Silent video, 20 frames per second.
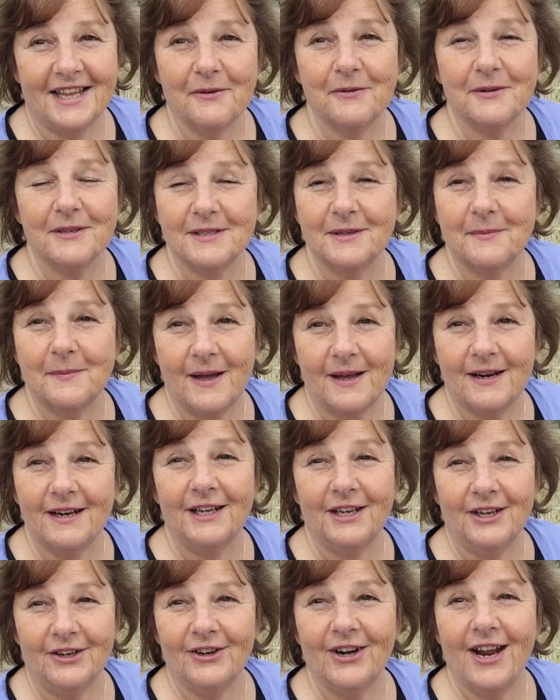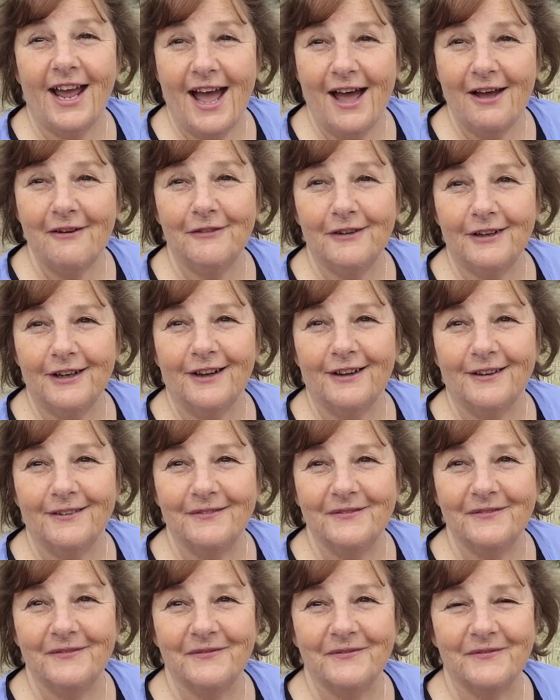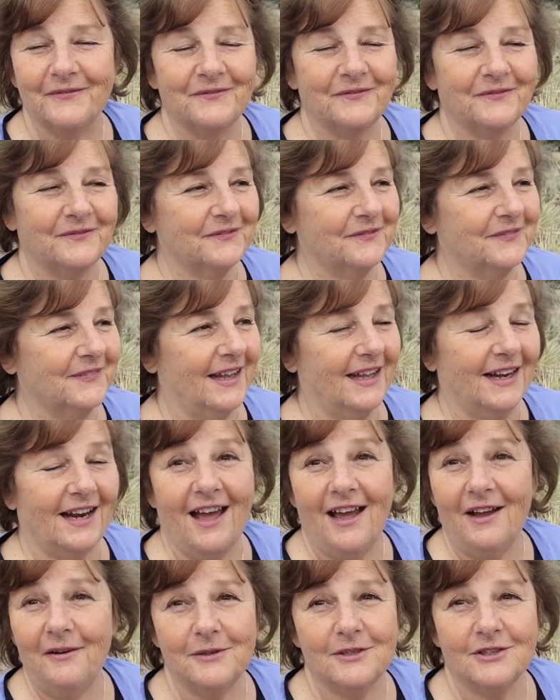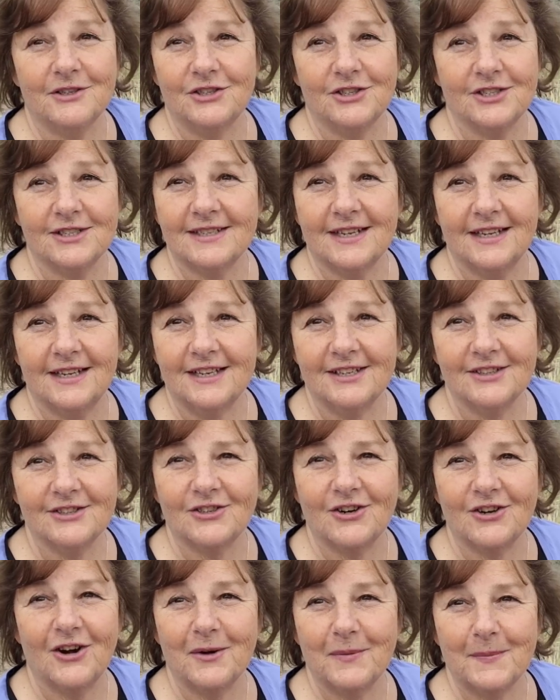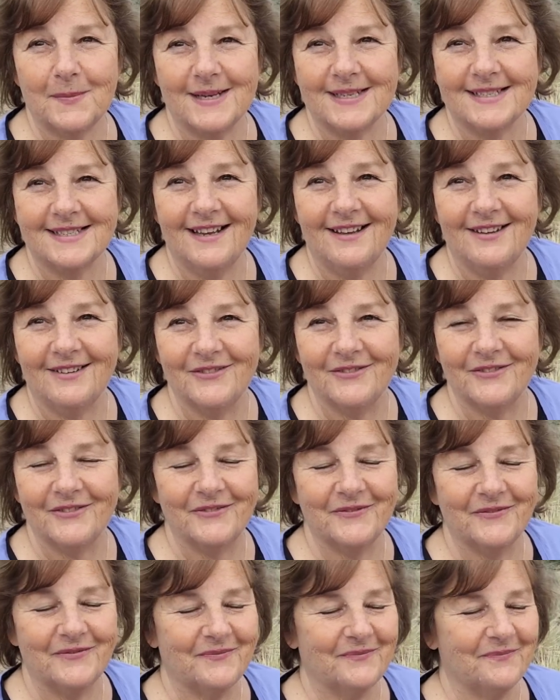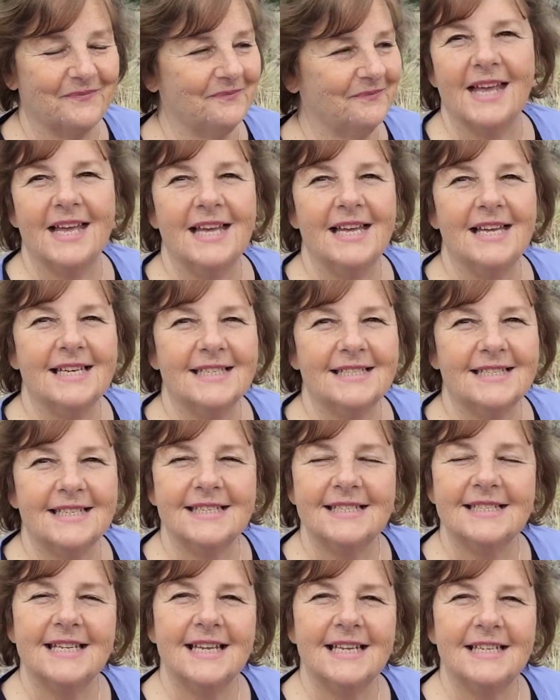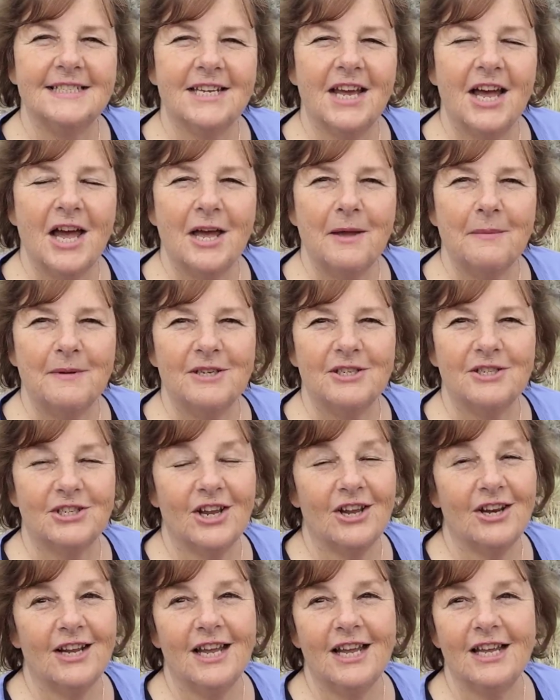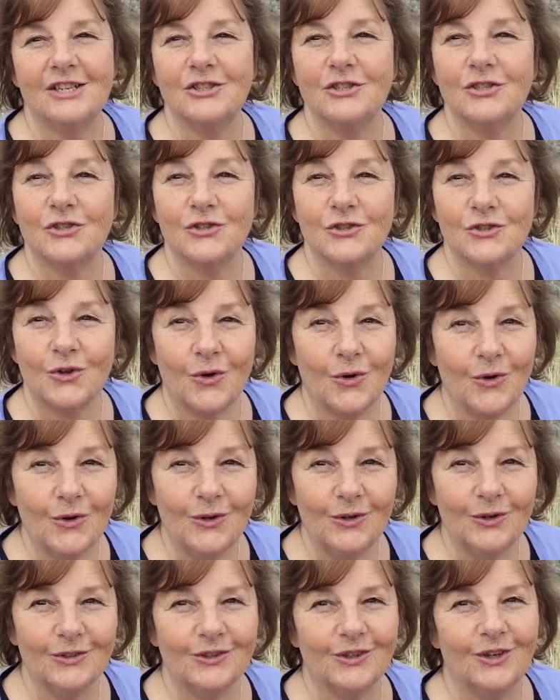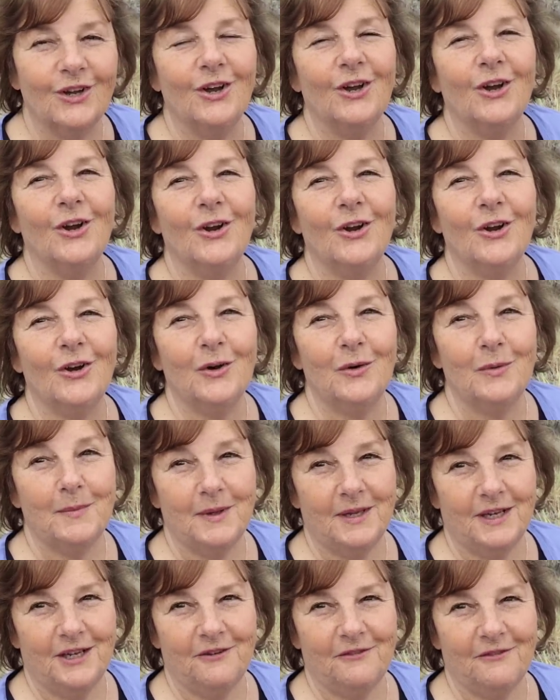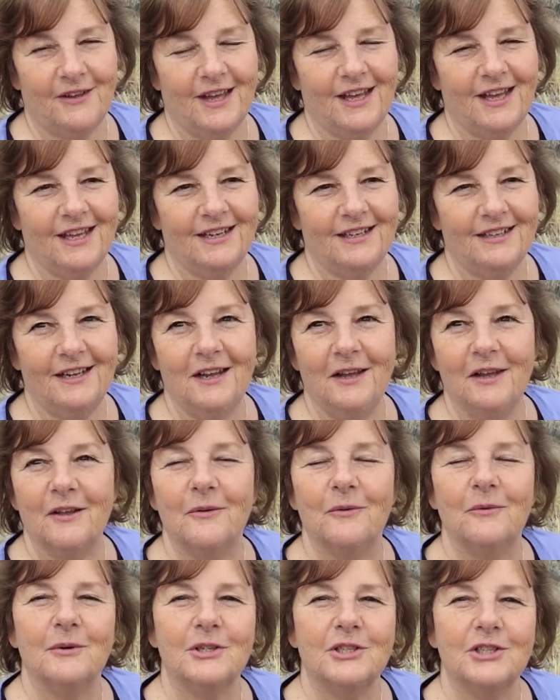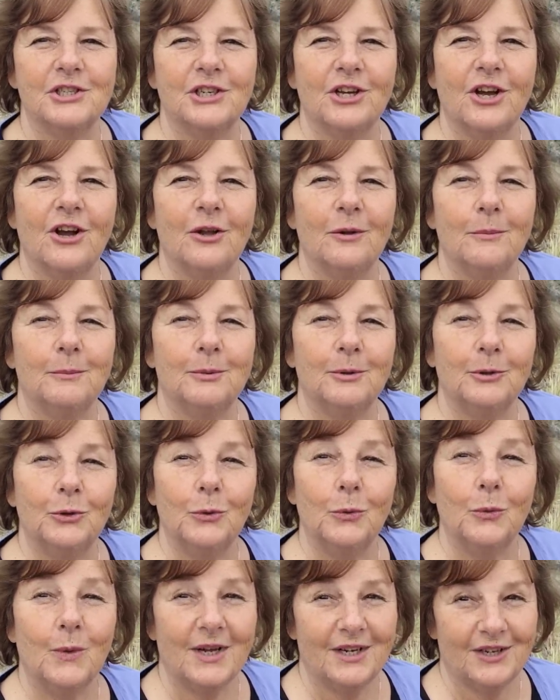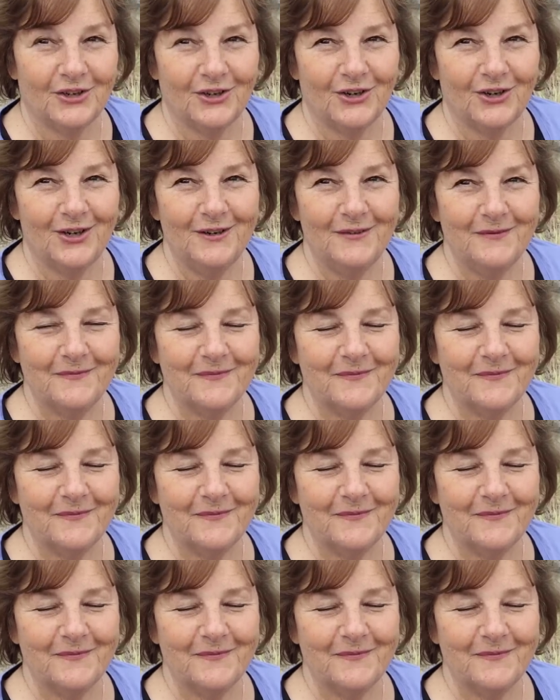that was about a year and a half ago. And I was just getting started myself. Since that time, Iishana has sold her minivan, which she called Blue Wonder.